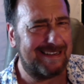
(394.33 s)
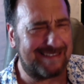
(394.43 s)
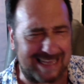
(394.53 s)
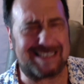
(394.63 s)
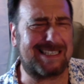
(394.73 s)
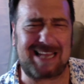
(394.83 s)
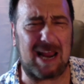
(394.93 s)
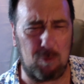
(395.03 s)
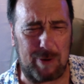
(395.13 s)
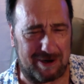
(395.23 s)
That's kind
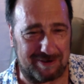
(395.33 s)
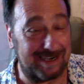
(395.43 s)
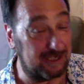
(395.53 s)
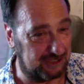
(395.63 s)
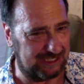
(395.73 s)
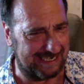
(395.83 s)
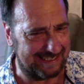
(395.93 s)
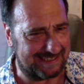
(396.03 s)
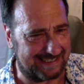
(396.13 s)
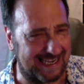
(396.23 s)
of weird,
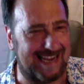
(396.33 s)
jizz.